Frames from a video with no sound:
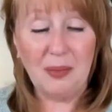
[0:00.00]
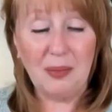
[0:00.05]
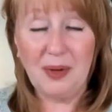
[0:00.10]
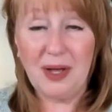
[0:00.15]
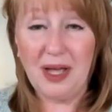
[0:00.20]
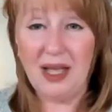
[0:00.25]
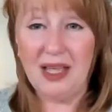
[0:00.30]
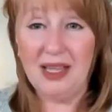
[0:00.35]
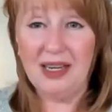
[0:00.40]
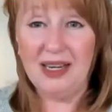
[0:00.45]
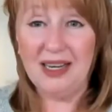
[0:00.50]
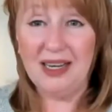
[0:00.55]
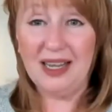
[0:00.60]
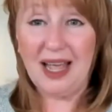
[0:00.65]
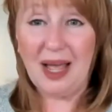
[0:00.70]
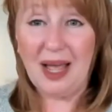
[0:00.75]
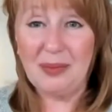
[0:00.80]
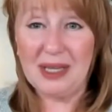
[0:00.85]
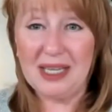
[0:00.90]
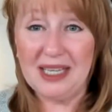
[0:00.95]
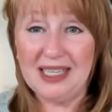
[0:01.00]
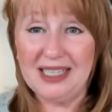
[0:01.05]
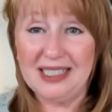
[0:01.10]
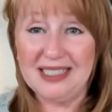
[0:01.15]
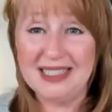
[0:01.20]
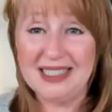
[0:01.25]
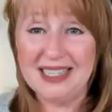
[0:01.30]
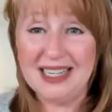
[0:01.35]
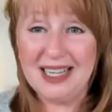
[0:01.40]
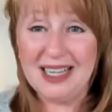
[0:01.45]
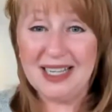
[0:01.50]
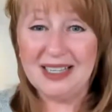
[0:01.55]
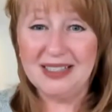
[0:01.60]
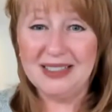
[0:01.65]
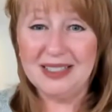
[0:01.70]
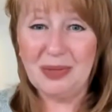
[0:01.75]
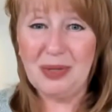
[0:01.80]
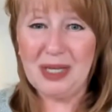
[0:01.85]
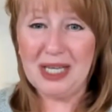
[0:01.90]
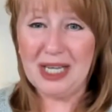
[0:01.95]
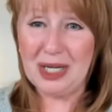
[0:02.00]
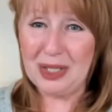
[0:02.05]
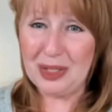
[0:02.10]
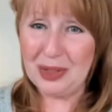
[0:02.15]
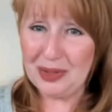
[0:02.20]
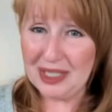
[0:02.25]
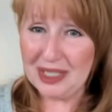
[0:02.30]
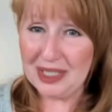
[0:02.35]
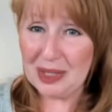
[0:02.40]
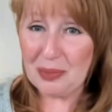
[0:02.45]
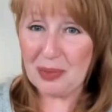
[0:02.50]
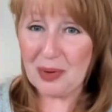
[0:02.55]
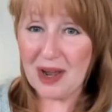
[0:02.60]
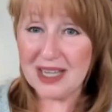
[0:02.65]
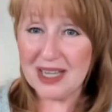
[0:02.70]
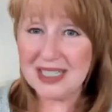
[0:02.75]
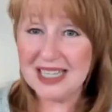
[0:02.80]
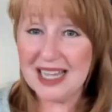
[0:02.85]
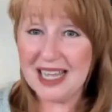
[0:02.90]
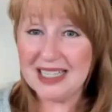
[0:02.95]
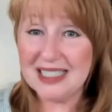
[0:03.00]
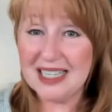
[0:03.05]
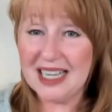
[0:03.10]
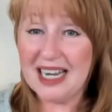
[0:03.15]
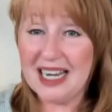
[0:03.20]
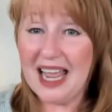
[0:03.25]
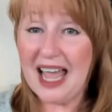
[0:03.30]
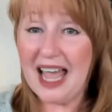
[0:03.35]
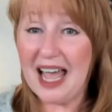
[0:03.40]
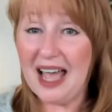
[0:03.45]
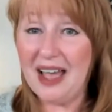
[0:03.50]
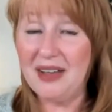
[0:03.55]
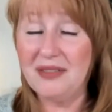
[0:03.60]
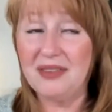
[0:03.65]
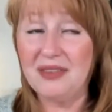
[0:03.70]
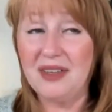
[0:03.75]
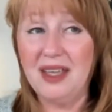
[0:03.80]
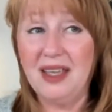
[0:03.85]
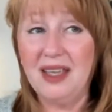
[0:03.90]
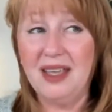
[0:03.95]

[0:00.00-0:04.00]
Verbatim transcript: but I mean, to be included in the process and have